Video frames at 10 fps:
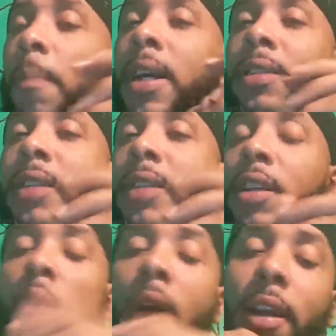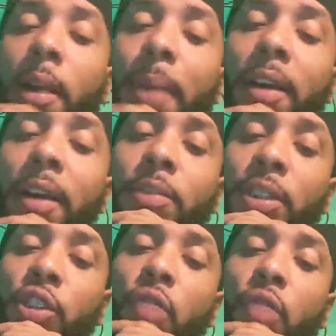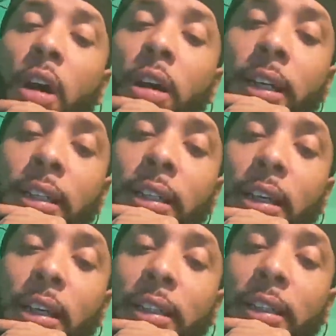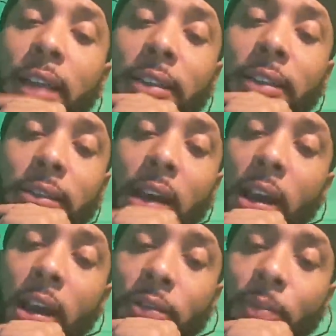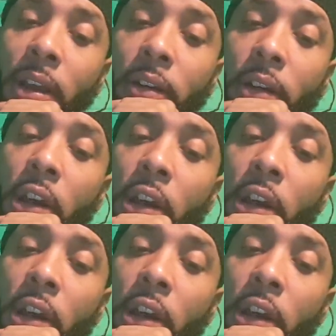Because they know how their parents be struggling in these days and times, man.